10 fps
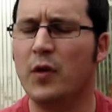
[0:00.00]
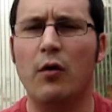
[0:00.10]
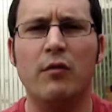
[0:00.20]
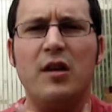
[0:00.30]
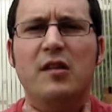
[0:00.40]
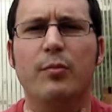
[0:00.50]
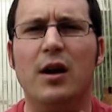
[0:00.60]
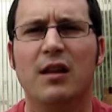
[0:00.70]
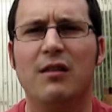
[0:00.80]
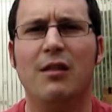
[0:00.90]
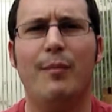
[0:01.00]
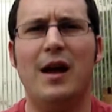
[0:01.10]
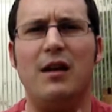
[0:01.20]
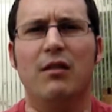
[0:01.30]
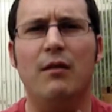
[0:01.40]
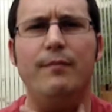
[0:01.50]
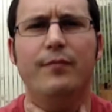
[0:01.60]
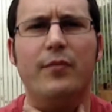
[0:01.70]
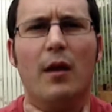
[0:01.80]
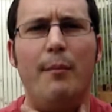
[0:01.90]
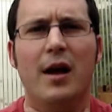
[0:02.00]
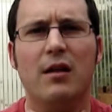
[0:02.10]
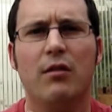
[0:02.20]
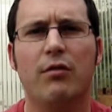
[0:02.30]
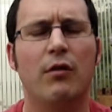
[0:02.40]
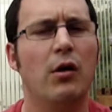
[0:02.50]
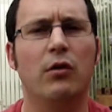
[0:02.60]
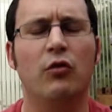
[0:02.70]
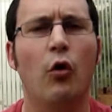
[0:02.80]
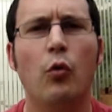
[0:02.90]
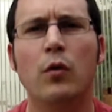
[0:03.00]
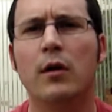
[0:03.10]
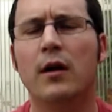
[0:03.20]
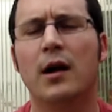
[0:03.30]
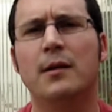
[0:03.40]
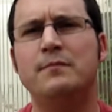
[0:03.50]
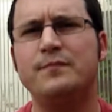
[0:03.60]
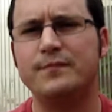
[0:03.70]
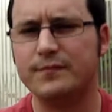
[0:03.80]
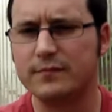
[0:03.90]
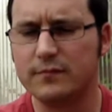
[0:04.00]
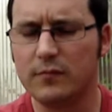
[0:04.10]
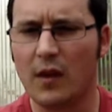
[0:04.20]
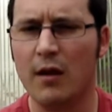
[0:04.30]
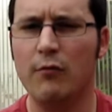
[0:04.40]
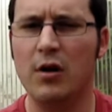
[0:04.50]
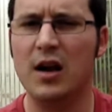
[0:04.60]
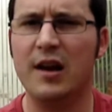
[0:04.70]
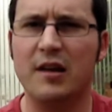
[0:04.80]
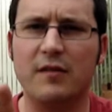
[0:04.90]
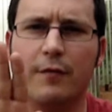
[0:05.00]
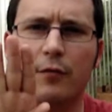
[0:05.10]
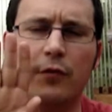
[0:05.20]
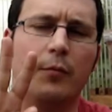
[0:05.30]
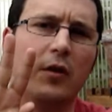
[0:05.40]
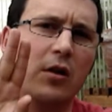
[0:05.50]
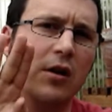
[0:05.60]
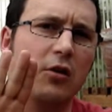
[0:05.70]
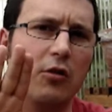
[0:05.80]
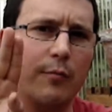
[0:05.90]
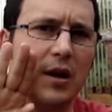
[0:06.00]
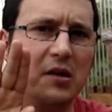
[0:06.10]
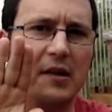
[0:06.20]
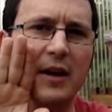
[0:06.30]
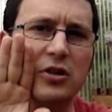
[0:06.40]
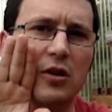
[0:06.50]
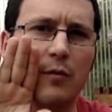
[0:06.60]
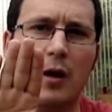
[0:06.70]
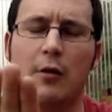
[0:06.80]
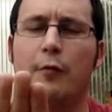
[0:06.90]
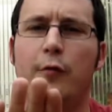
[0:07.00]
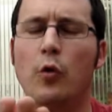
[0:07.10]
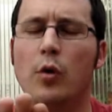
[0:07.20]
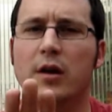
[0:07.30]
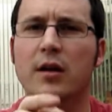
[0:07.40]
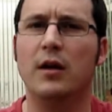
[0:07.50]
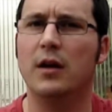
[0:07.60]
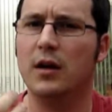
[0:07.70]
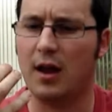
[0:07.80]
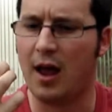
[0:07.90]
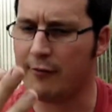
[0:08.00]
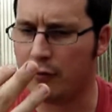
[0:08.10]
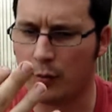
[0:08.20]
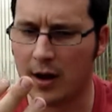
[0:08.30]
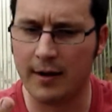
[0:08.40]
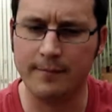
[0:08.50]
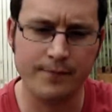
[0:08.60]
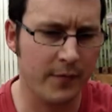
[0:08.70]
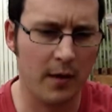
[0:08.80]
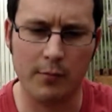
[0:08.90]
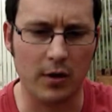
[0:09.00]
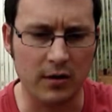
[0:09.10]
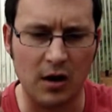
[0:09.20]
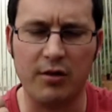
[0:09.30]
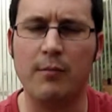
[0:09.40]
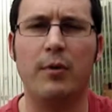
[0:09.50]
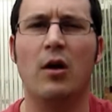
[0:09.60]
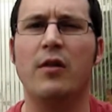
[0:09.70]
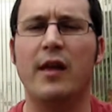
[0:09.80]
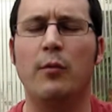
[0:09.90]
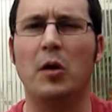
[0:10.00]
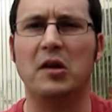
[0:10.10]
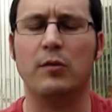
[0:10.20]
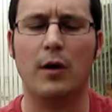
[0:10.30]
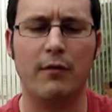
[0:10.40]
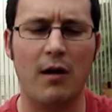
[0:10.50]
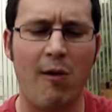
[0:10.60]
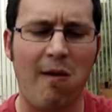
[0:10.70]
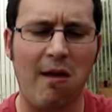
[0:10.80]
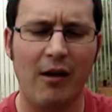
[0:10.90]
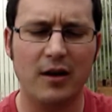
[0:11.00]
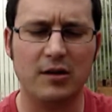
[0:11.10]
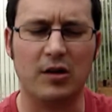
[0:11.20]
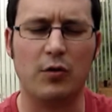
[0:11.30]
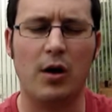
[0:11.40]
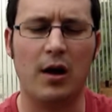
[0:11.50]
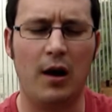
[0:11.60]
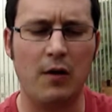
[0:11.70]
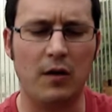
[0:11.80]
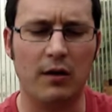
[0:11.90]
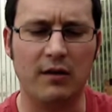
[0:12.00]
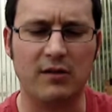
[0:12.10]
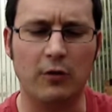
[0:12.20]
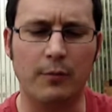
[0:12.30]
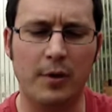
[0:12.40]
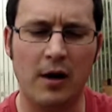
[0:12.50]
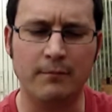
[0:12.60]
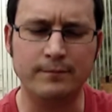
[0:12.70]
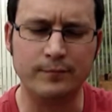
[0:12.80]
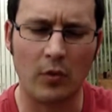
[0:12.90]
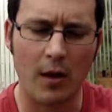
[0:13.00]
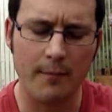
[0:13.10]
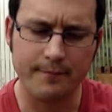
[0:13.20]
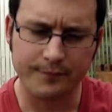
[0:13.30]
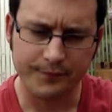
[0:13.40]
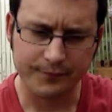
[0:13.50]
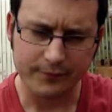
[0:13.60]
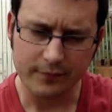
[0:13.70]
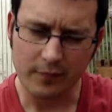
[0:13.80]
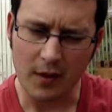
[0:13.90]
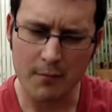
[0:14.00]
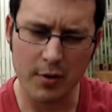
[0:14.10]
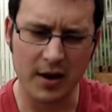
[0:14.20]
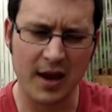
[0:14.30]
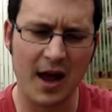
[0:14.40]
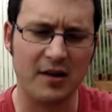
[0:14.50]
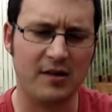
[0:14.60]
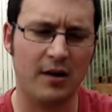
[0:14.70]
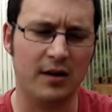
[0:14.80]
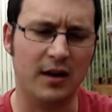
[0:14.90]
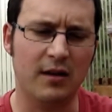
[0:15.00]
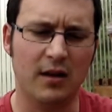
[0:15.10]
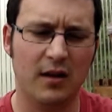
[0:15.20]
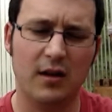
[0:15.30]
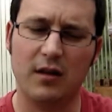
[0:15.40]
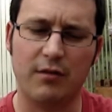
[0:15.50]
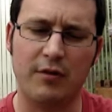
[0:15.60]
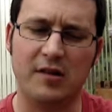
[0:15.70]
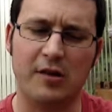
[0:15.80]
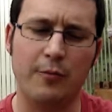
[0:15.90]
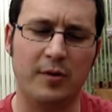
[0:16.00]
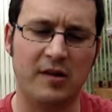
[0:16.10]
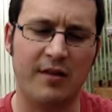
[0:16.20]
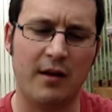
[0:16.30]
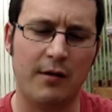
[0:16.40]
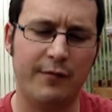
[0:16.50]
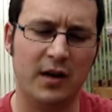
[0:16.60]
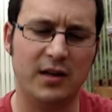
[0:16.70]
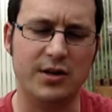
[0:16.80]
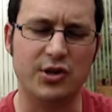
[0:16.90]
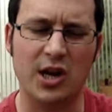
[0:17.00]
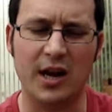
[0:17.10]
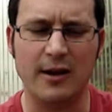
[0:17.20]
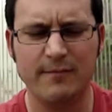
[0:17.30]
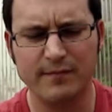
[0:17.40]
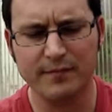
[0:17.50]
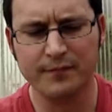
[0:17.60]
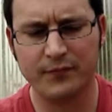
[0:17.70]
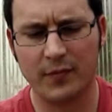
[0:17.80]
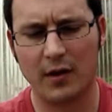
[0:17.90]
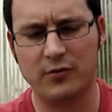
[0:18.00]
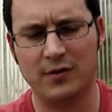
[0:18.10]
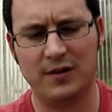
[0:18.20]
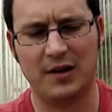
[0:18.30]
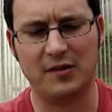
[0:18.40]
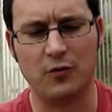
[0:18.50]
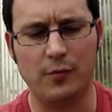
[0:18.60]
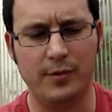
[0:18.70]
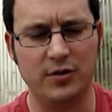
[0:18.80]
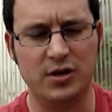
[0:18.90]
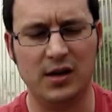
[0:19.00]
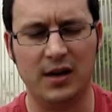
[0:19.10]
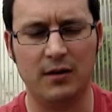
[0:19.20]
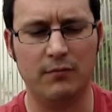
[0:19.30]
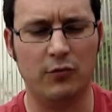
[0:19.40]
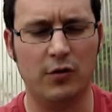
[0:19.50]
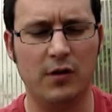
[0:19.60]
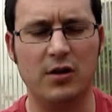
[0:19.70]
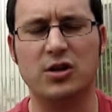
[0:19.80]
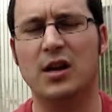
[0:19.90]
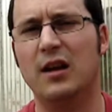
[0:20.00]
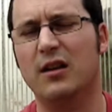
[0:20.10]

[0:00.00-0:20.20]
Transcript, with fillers: Not really spreading to the back of the back of the throat at all. Um, really is from the kind of the midsection of the mouth forward everywhere, but nothing behind that whatsoever. So quite a localised sort of burn. Um, but yeah, certainly three supers in there, Infinity Chili, Trinidad Scorpion Chili and Moruga Chili.